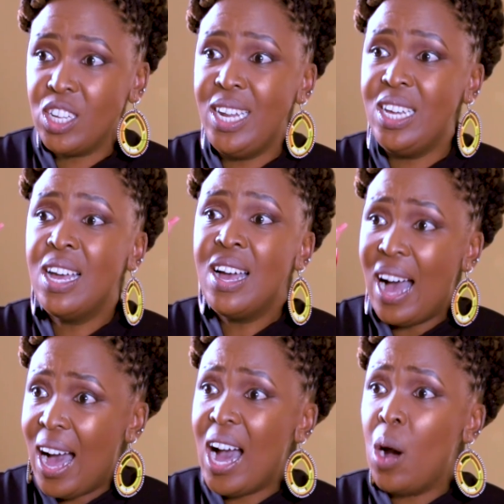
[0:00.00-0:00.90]

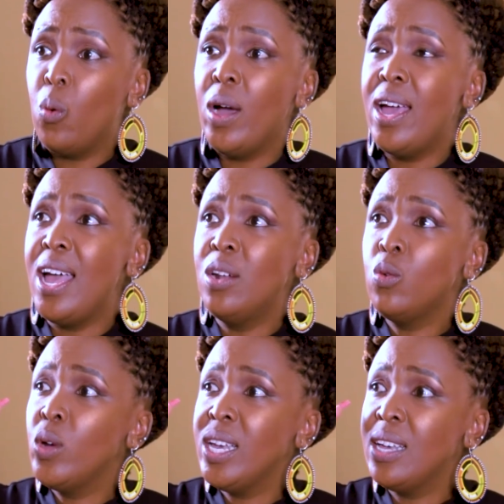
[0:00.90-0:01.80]
actually are
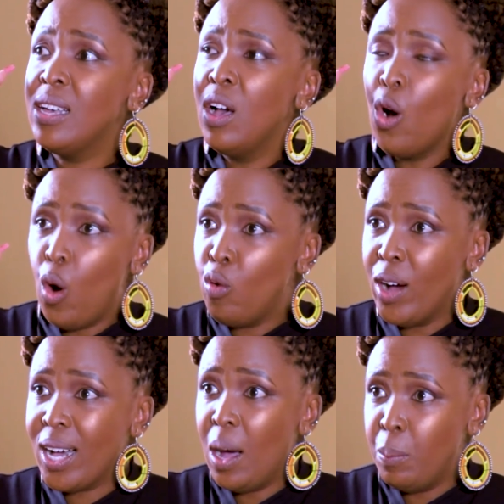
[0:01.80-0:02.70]
aware and we
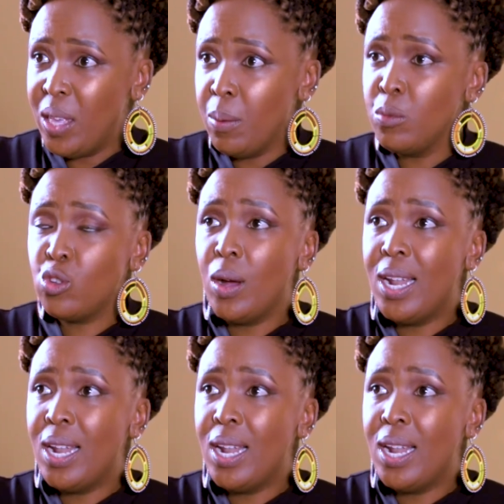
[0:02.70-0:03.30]
overcome them.